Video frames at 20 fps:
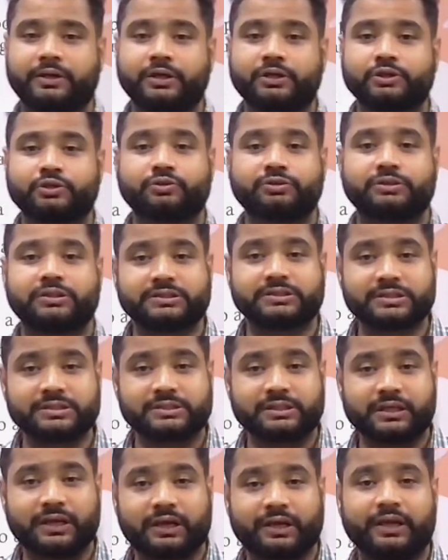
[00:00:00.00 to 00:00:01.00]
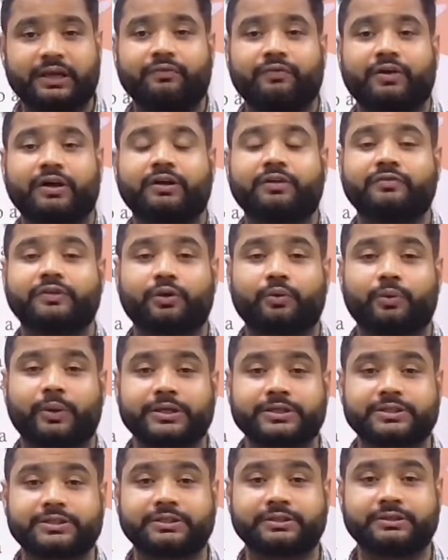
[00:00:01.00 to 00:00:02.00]
So this is again one of the
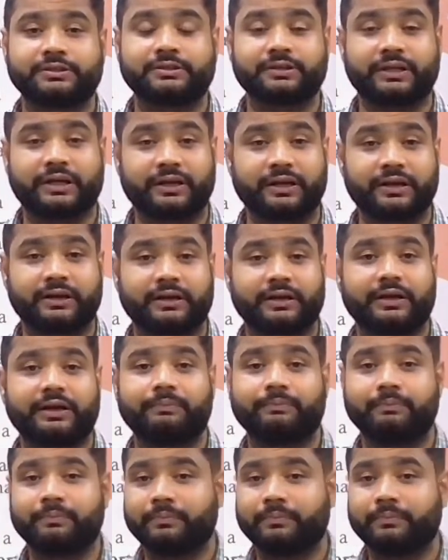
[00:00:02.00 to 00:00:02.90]
questions that can come